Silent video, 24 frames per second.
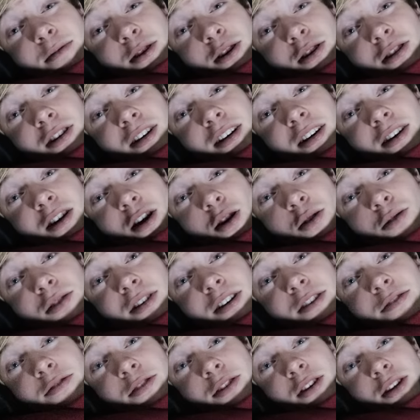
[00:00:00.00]
hoodie
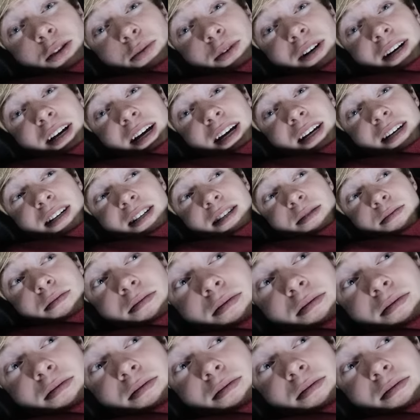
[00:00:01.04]
only for 3 days